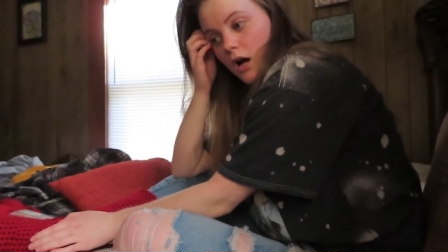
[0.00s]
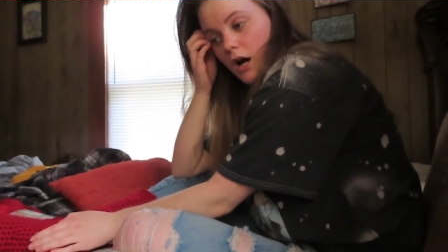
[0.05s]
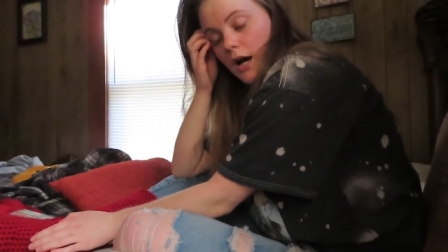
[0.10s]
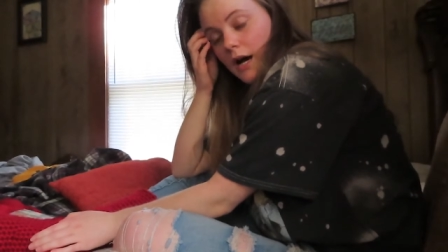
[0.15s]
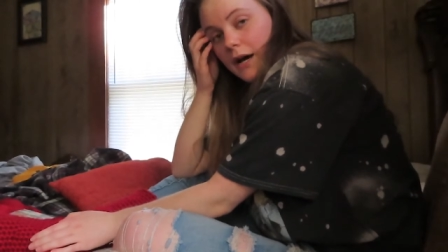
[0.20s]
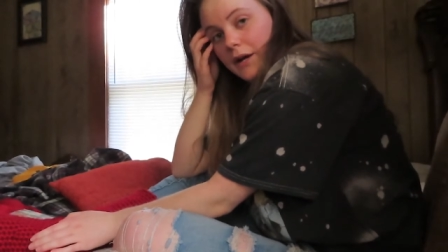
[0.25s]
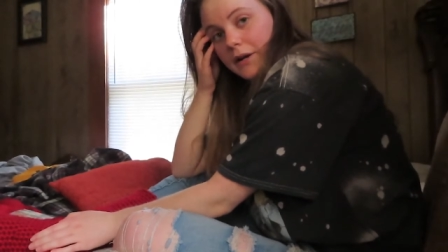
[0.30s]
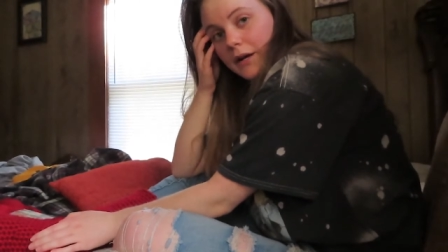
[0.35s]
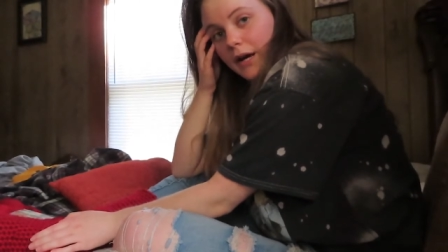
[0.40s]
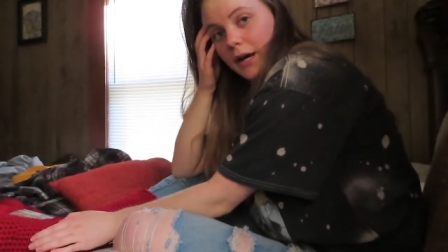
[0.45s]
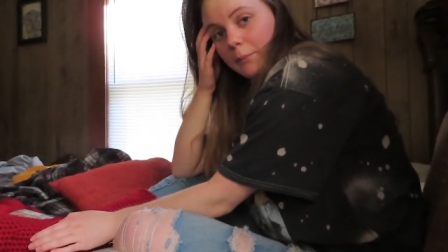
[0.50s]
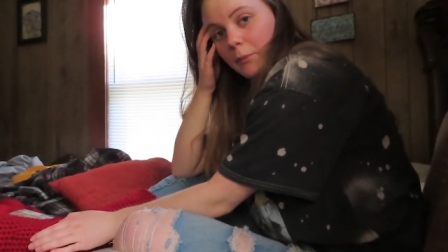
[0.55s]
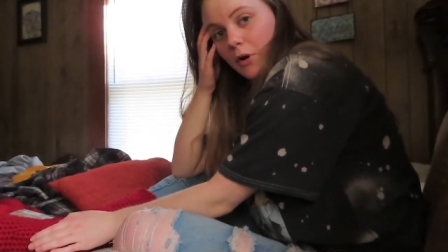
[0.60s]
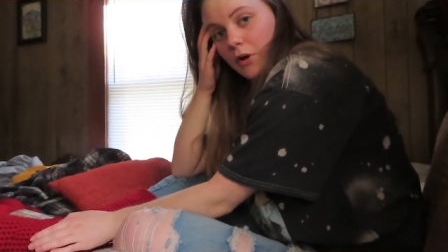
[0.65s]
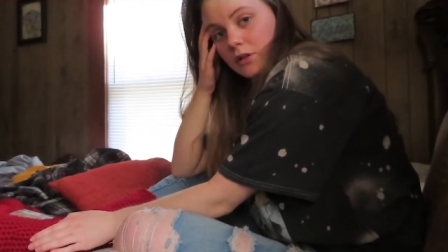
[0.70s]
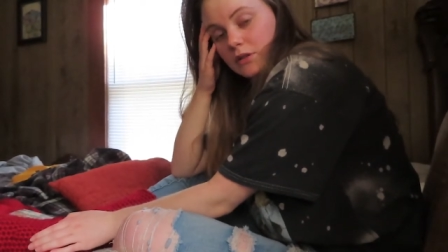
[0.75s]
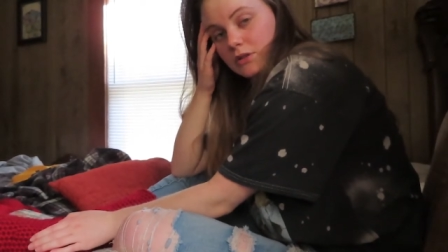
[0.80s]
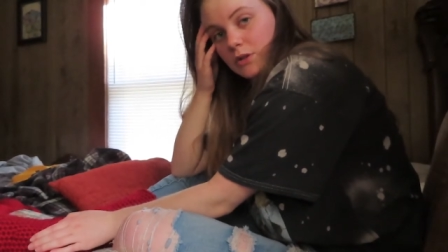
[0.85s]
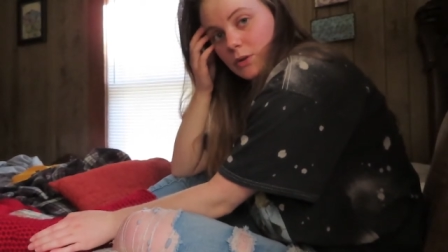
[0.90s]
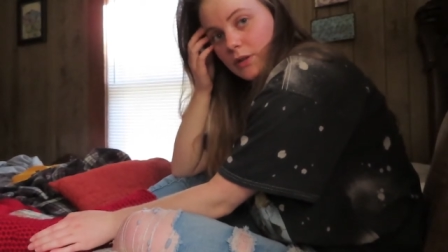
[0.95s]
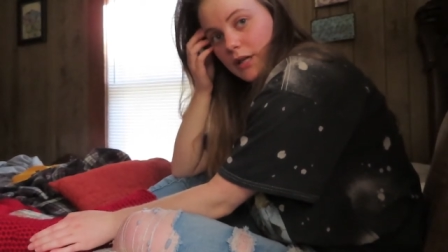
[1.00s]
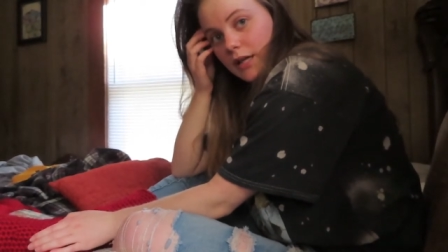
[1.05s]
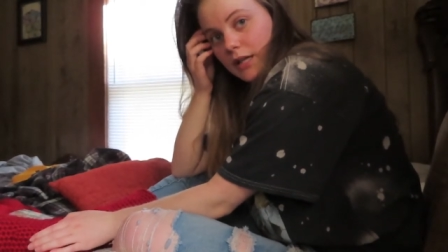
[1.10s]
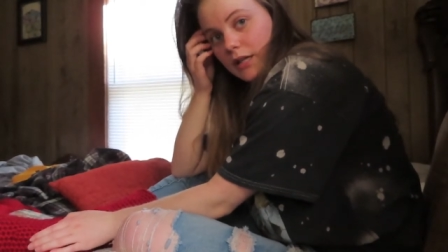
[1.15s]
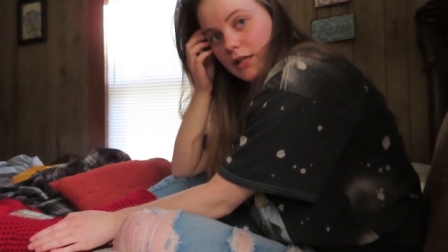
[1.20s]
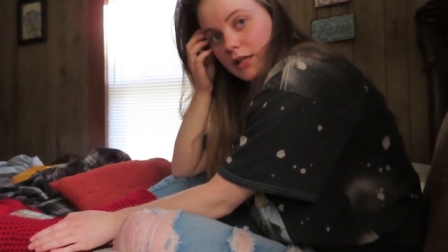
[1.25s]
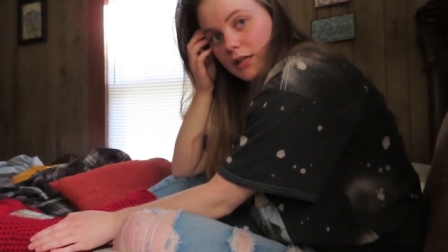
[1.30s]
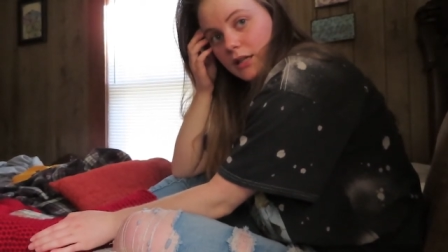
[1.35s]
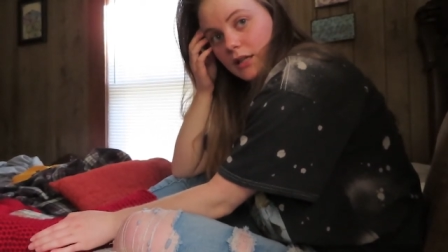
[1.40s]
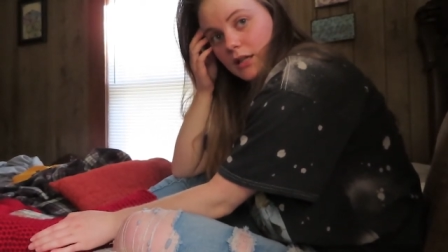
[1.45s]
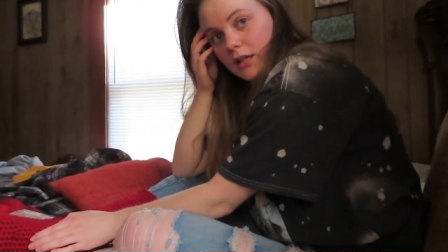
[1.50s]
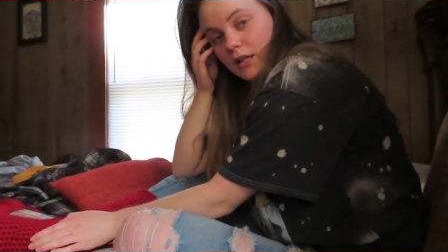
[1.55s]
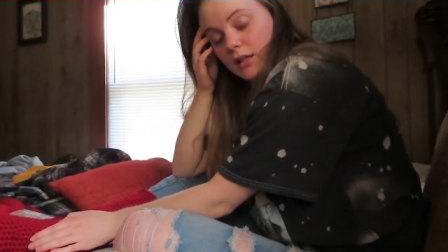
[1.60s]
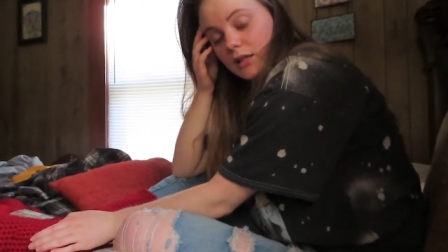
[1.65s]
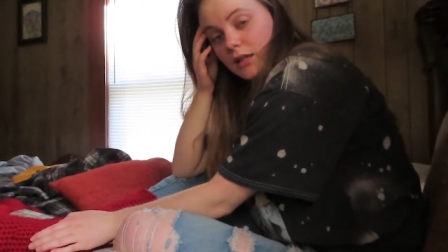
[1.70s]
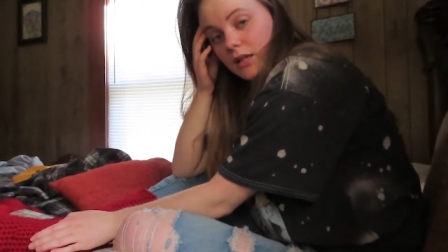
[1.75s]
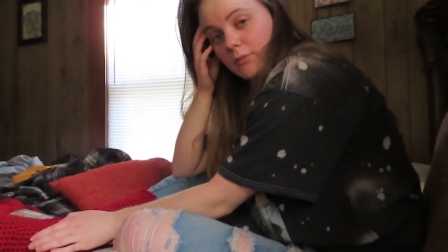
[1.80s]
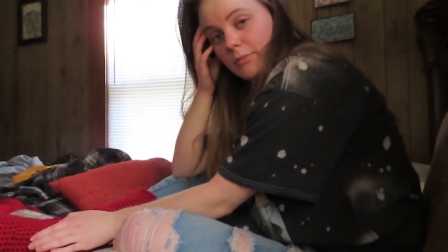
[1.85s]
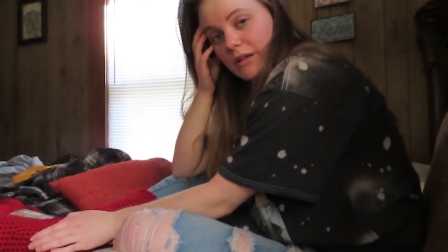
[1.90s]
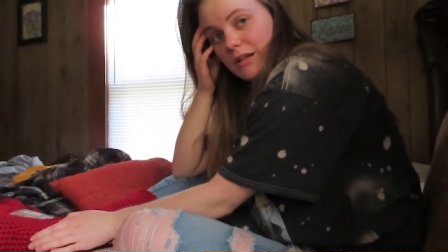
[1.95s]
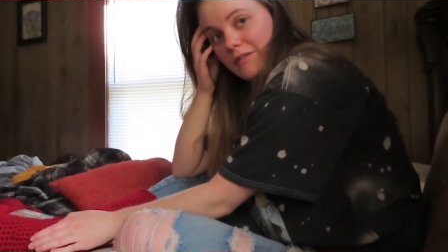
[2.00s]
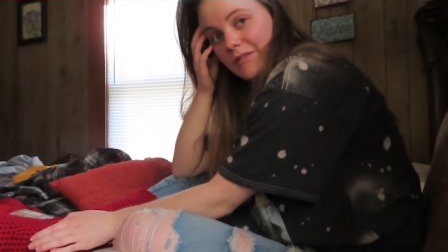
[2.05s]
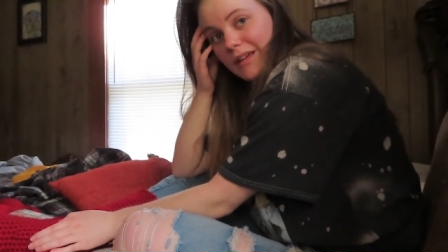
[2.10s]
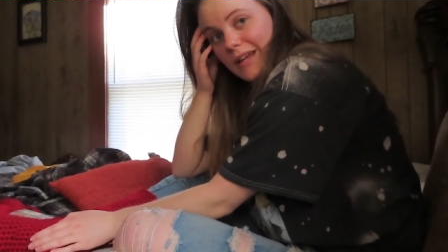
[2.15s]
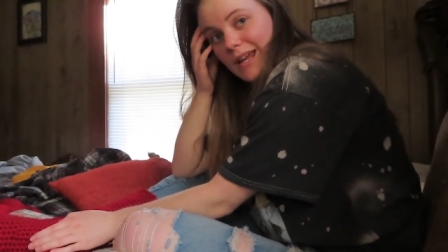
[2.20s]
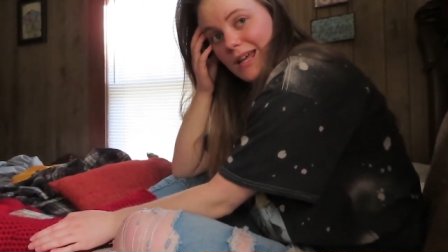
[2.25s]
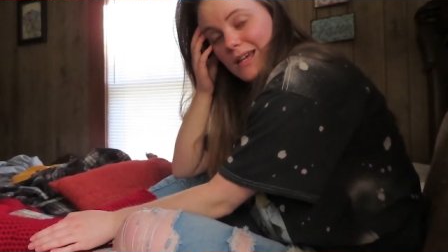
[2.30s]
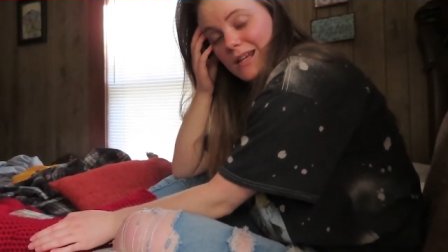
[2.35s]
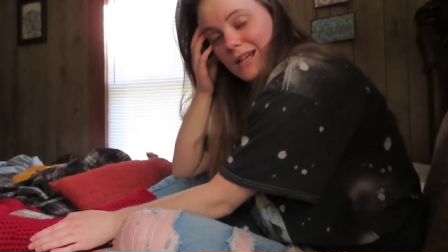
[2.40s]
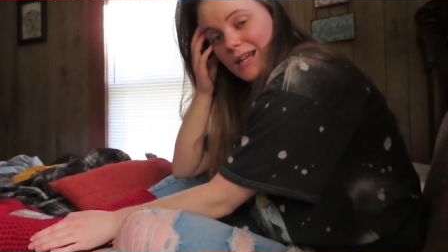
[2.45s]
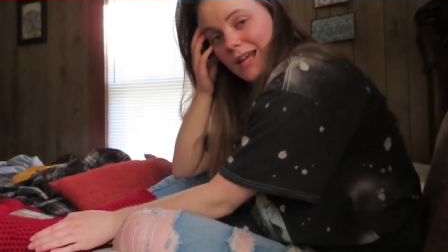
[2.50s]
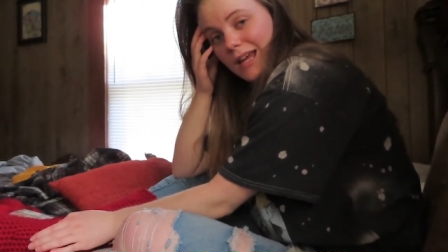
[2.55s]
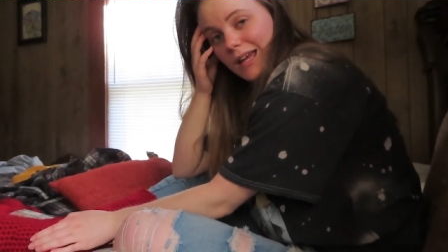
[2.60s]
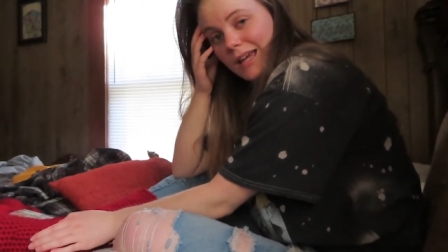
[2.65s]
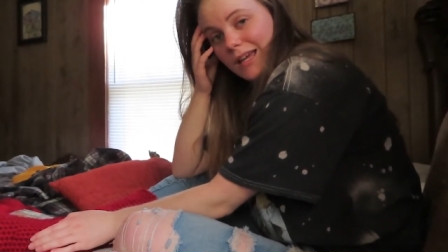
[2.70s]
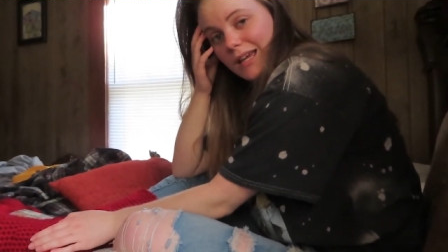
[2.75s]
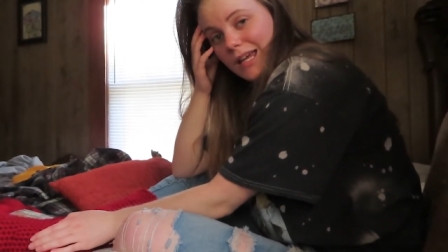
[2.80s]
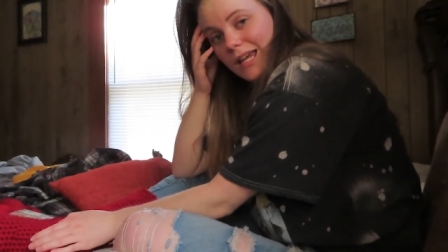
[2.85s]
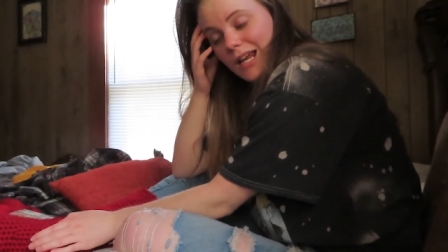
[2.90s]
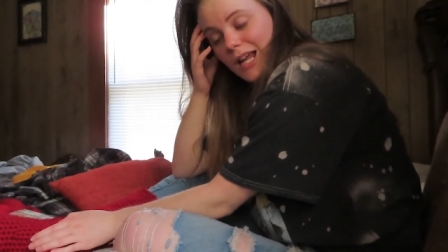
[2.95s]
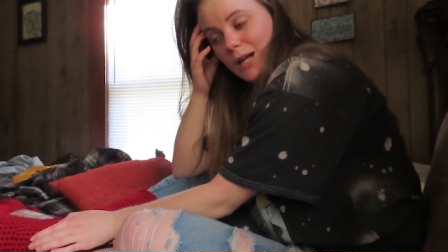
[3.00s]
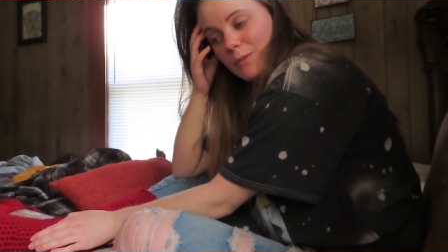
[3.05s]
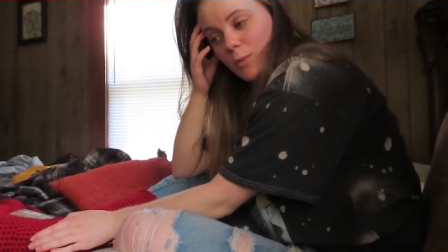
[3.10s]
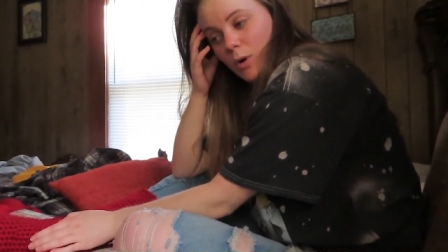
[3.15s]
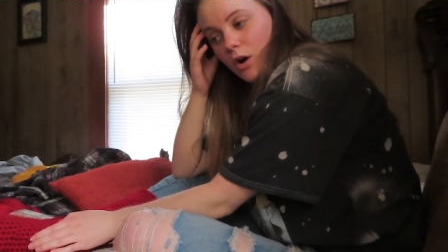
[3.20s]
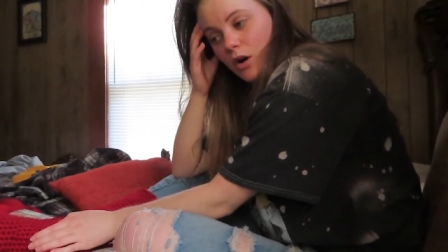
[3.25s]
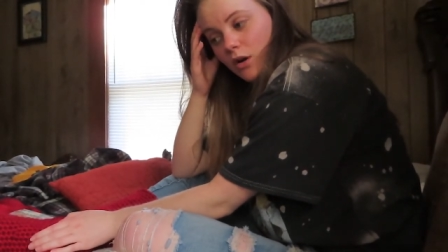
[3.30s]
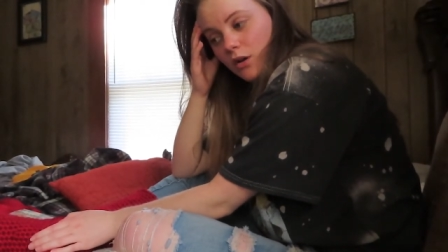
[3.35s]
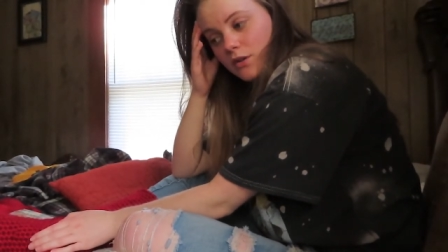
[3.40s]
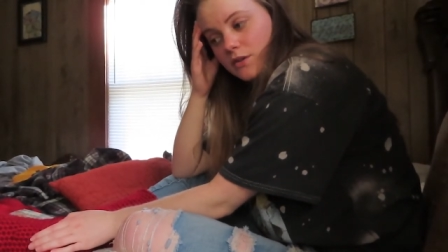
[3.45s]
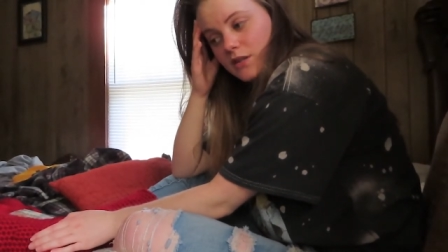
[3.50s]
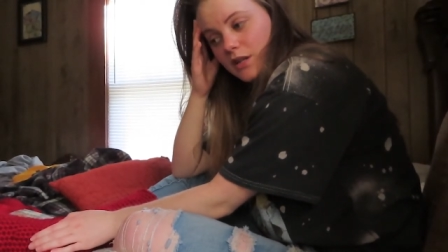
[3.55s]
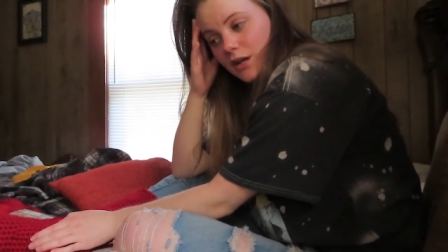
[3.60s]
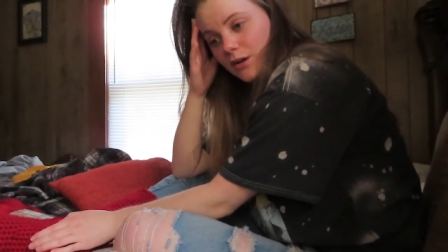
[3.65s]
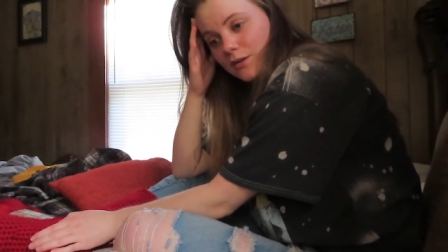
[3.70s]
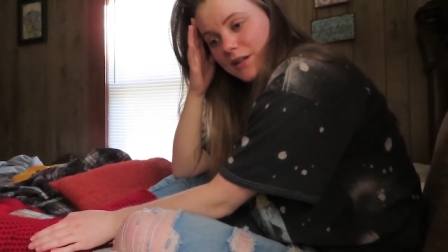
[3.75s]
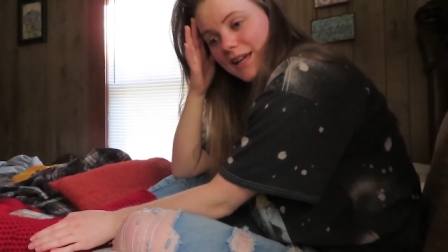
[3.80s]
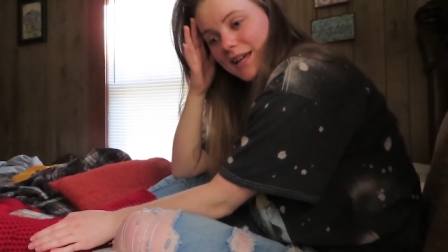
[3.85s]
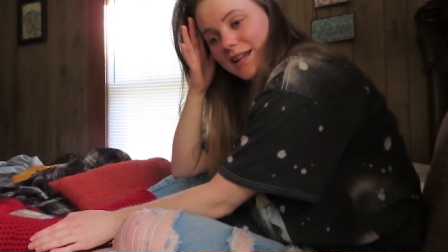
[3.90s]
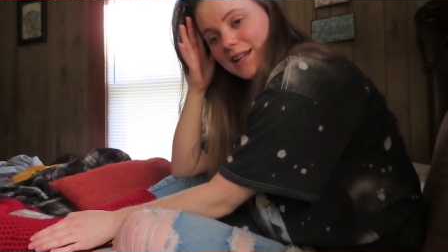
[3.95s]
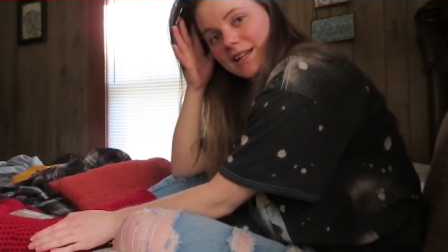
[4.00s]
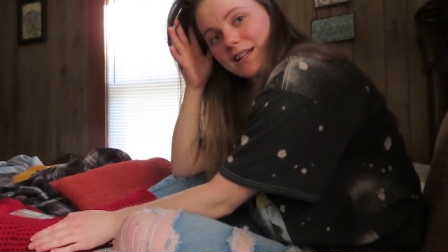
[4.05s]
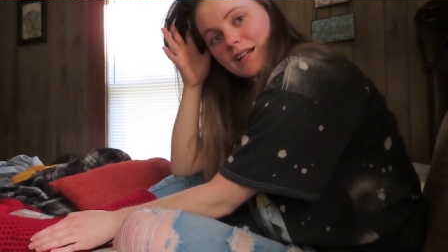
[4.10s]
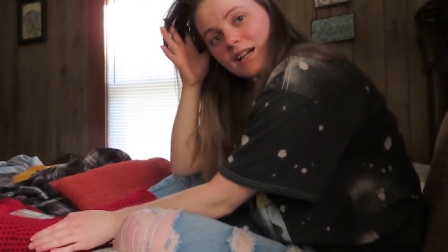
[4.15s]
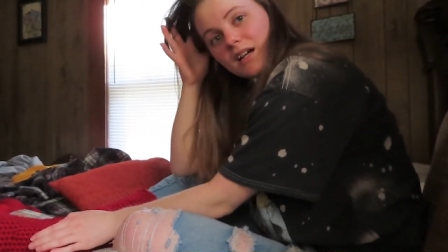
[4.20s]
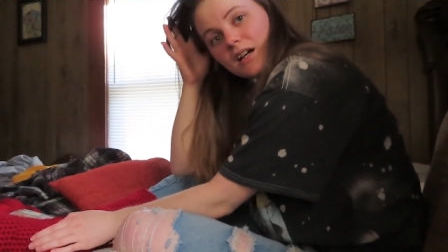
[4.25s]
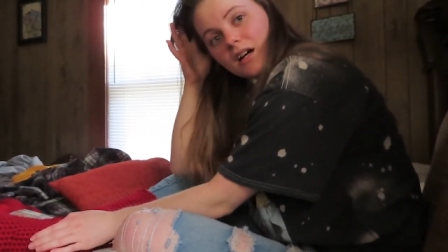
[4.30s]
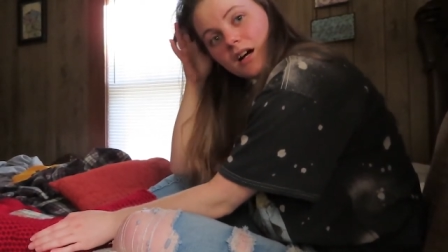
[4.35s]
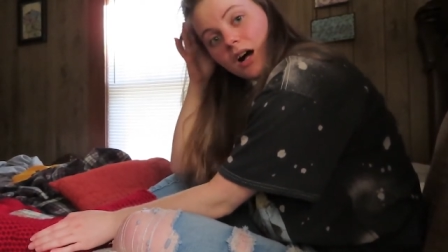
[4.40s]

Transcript: and I'm also getting a little bit of a headache and I'm also getting